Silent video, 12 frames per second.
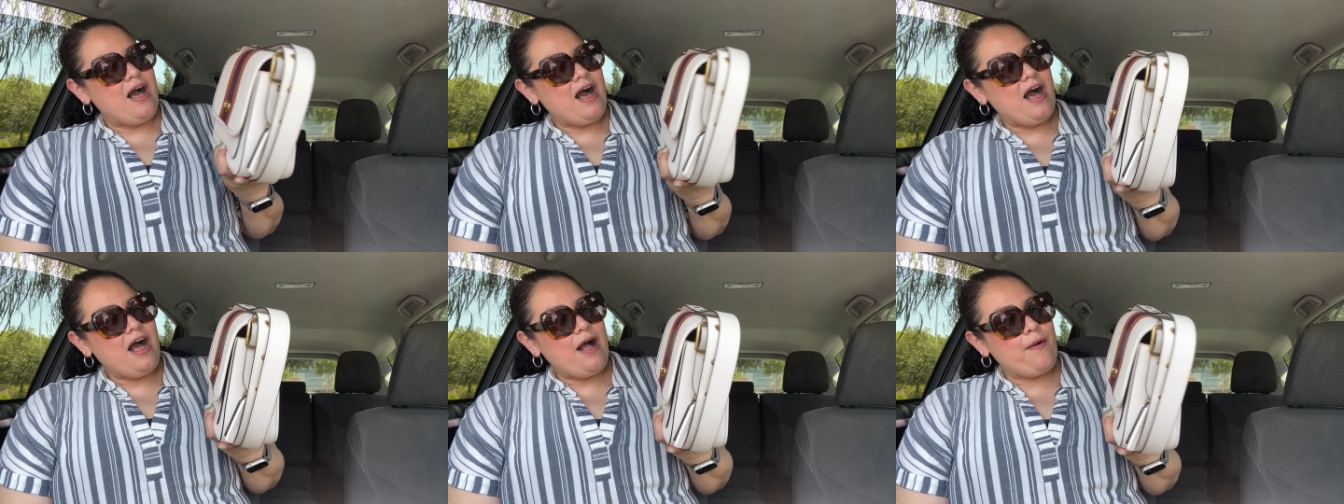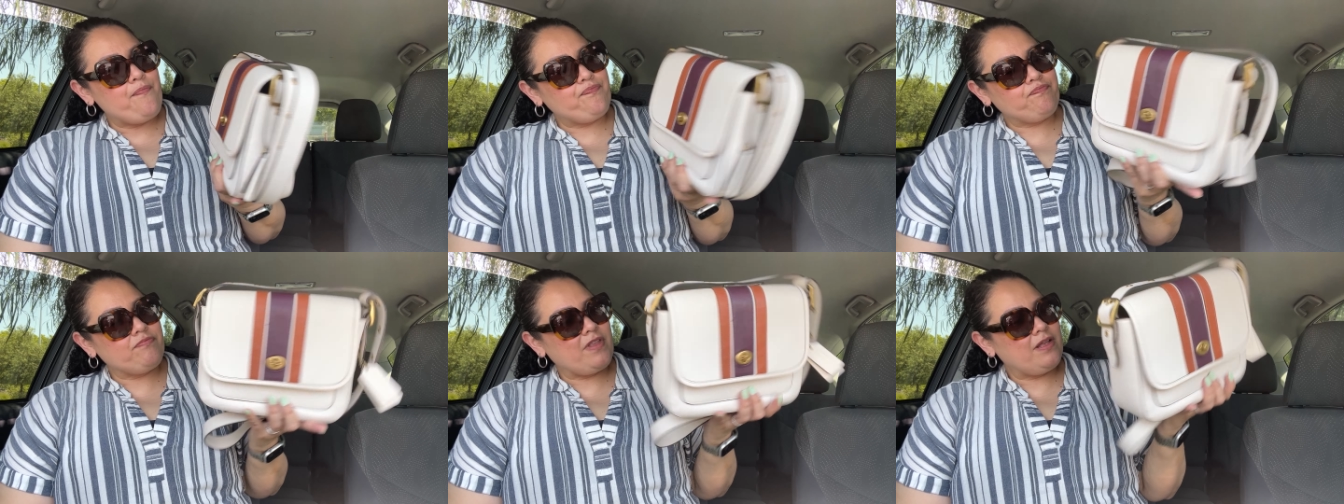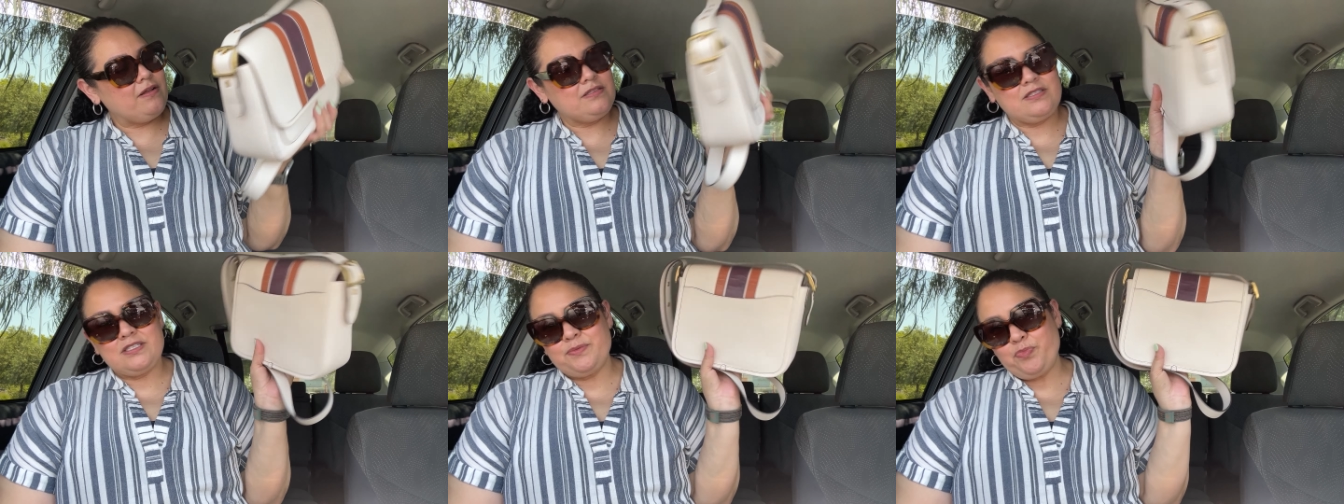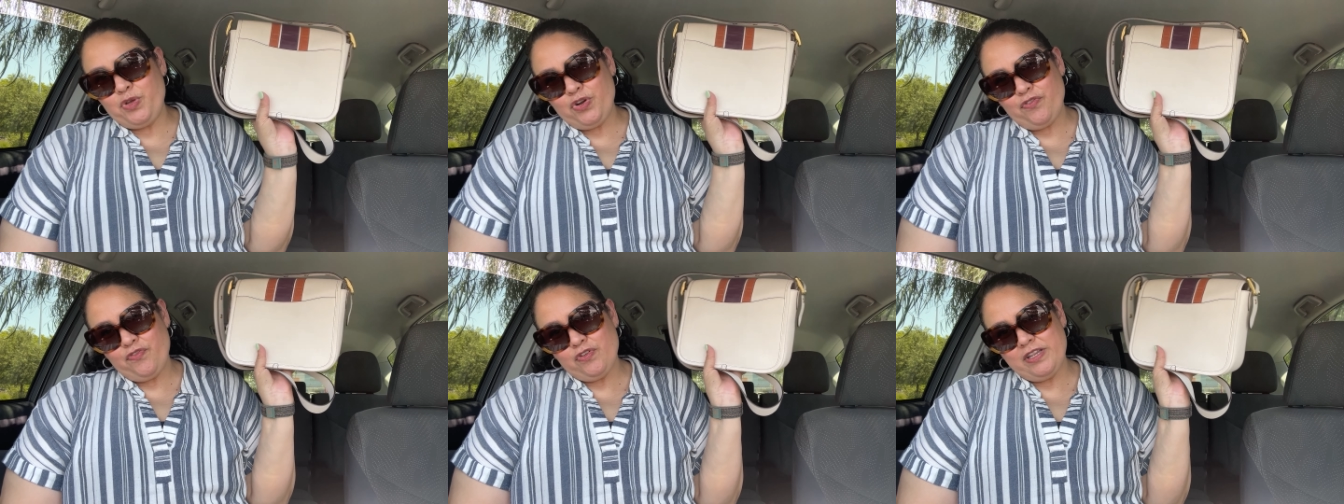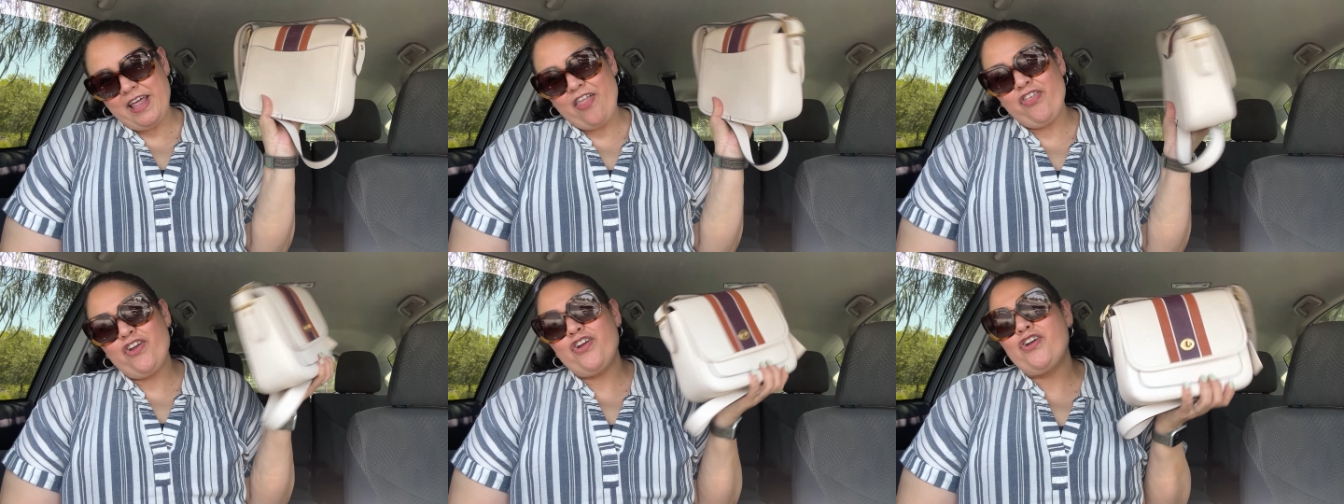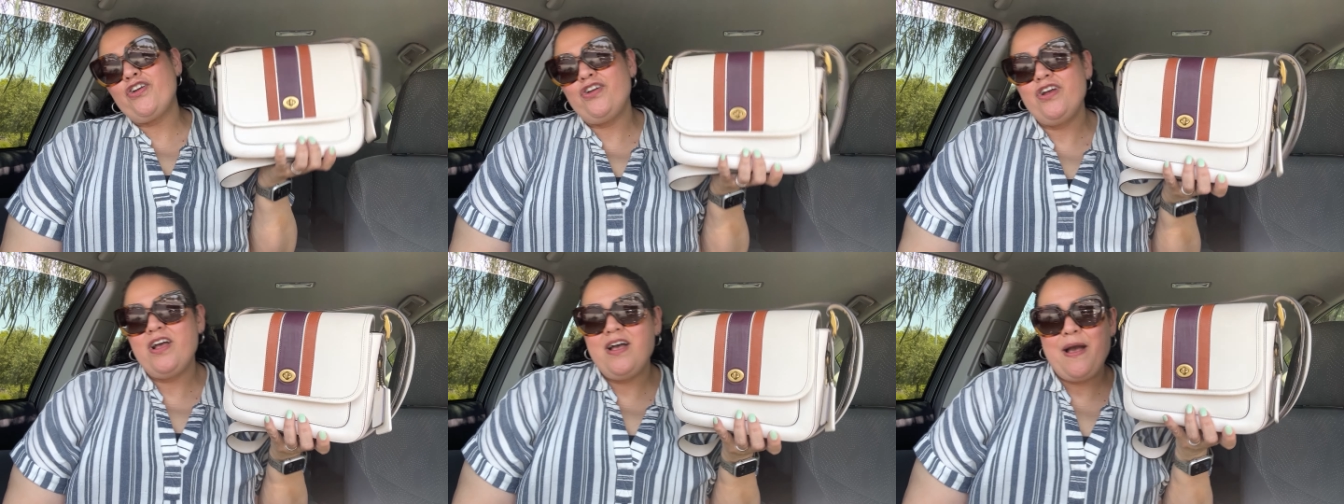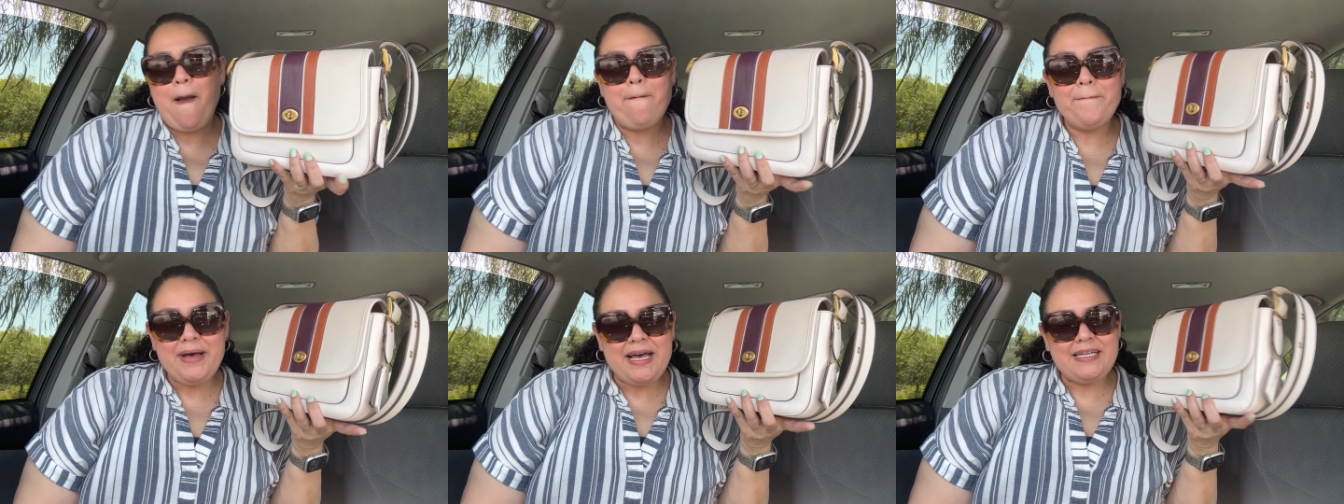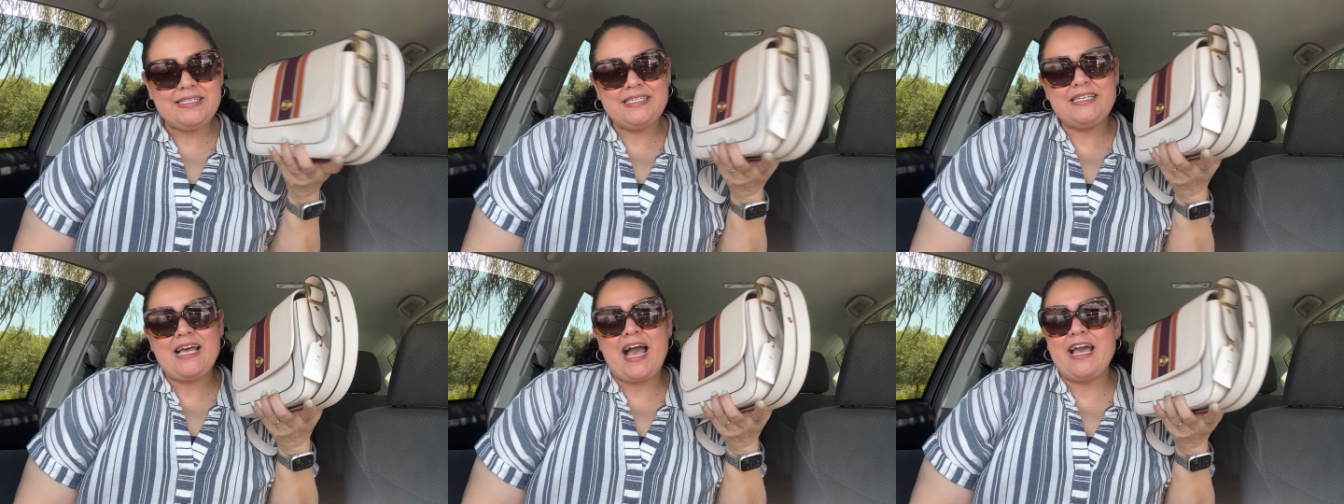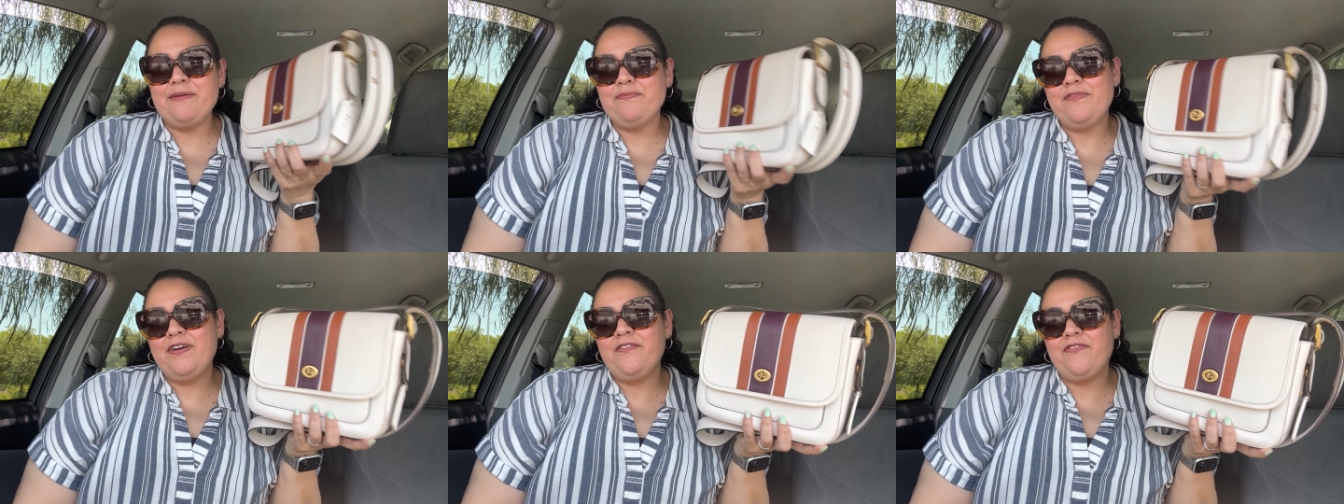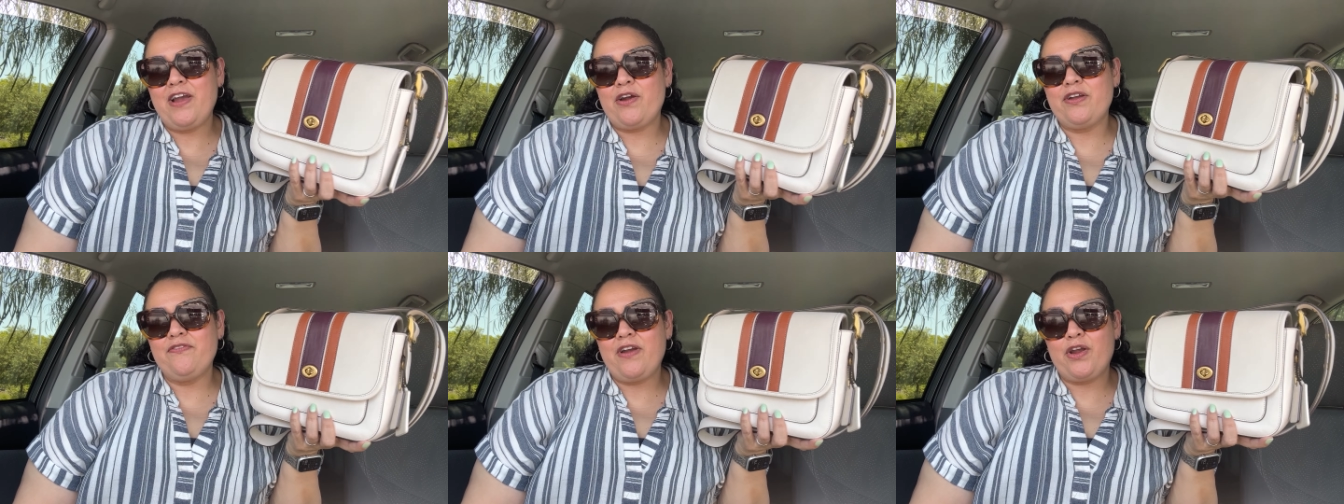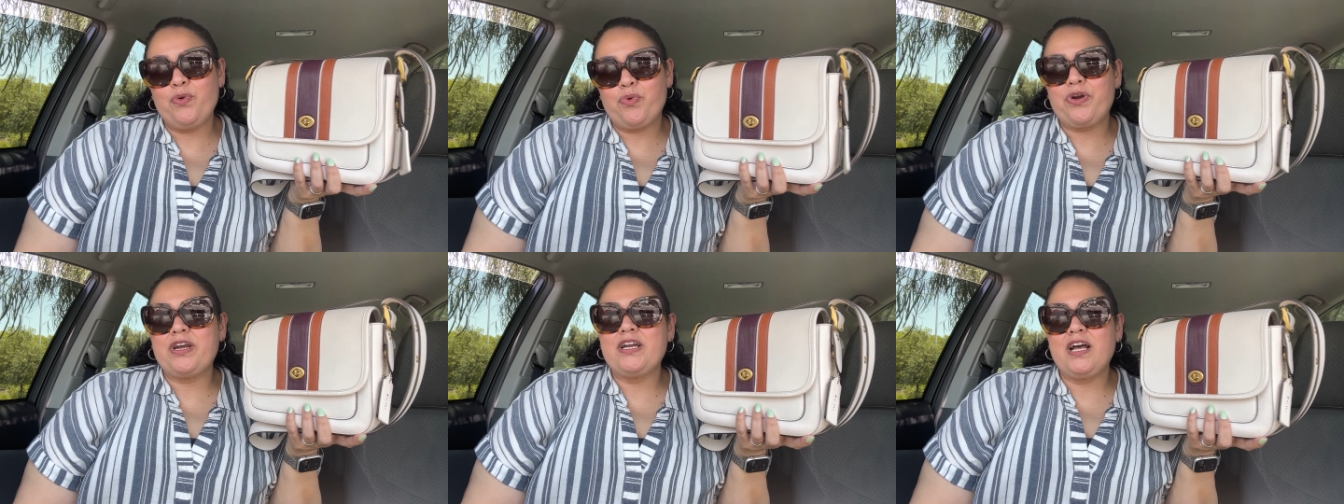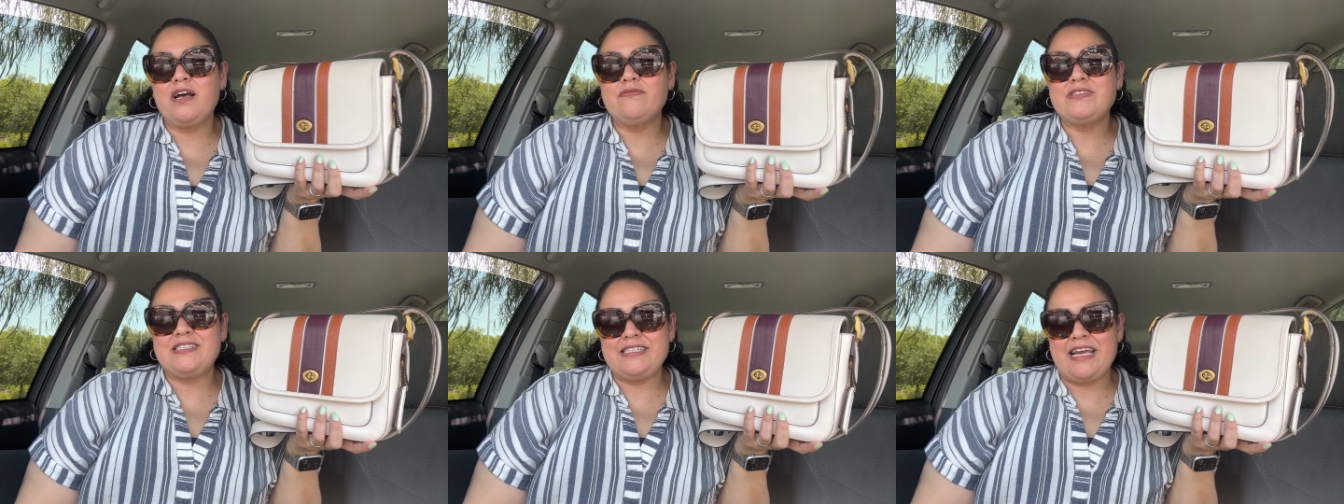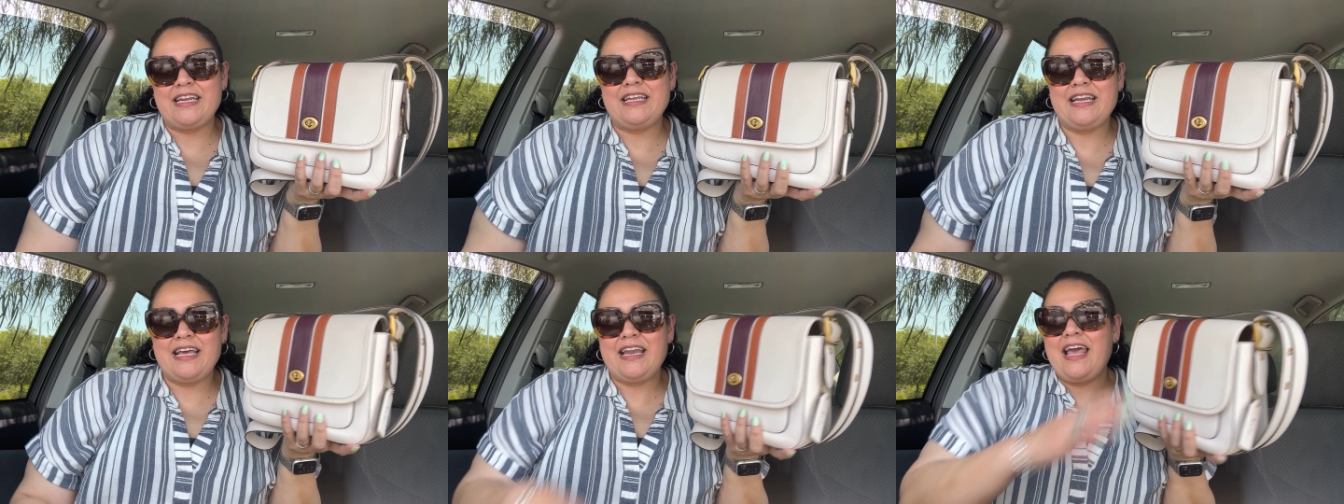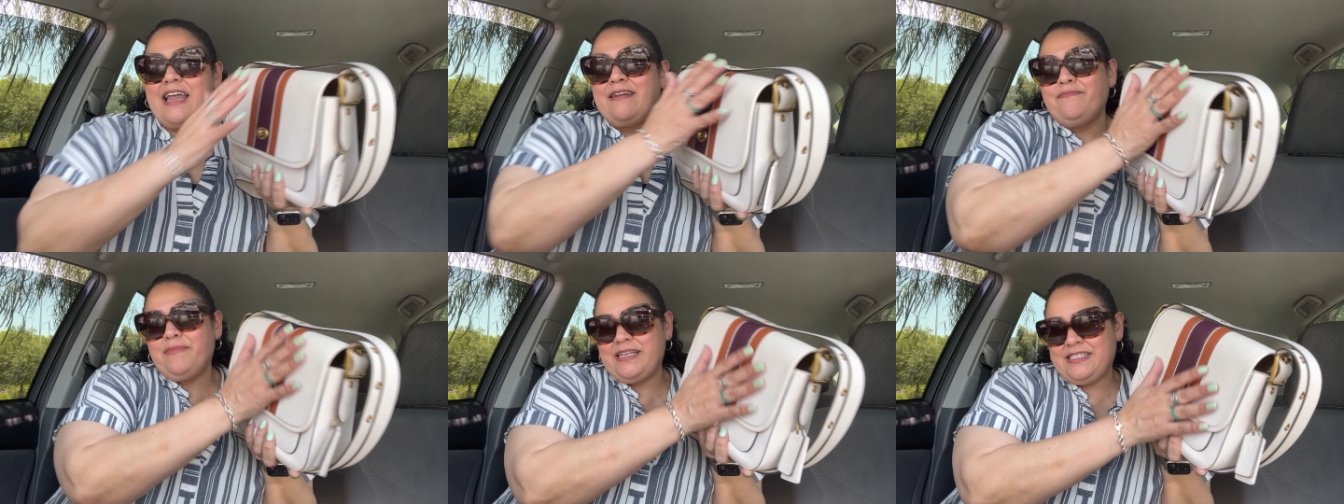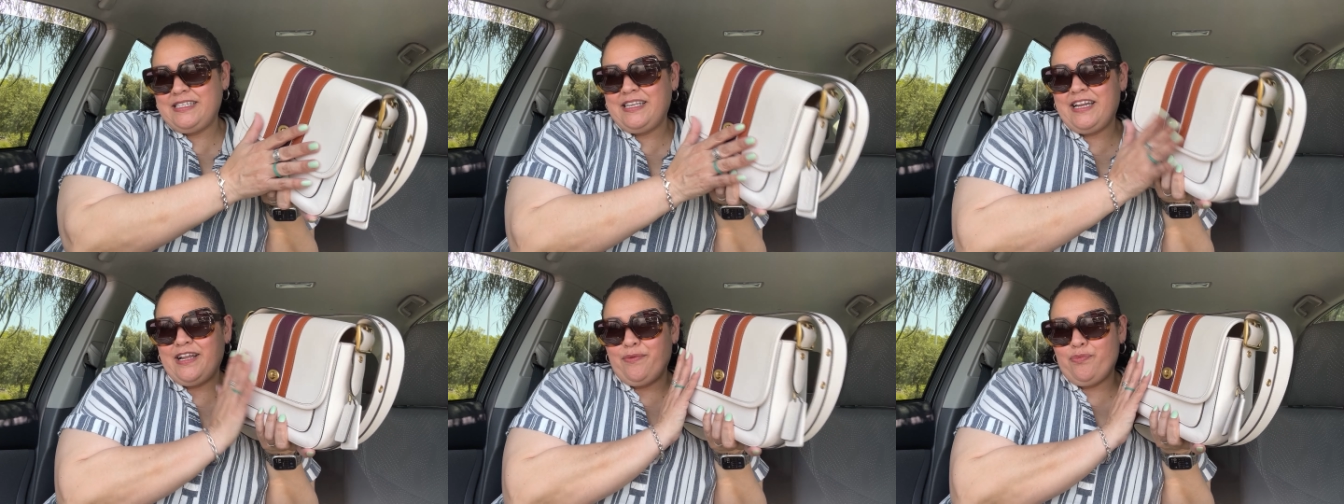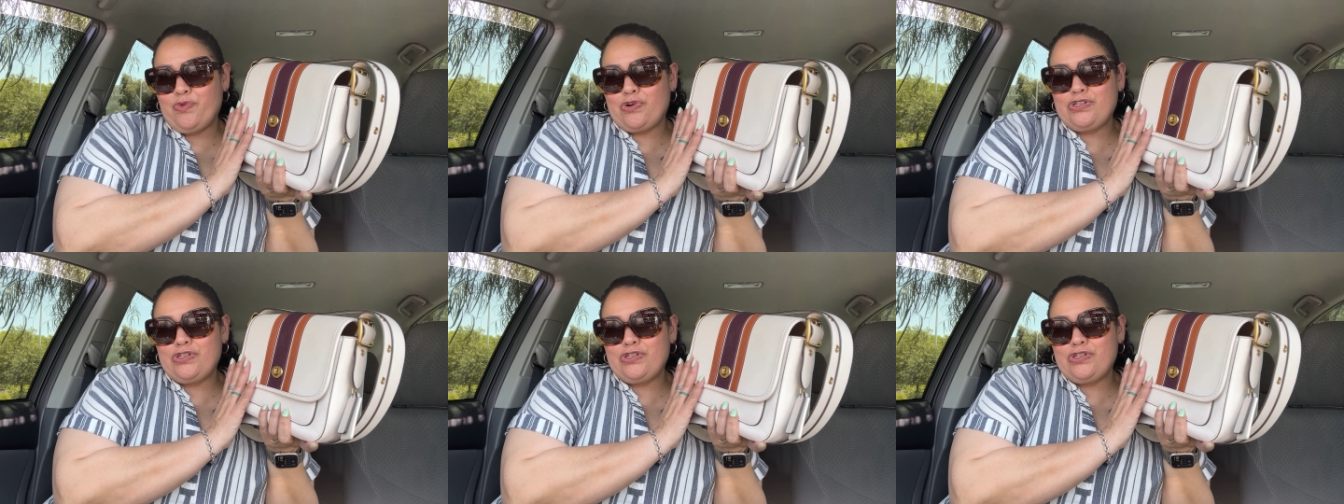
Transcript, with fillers: Um, it's beautiful leather, but I'm very, very worried of staining it and messing it up more.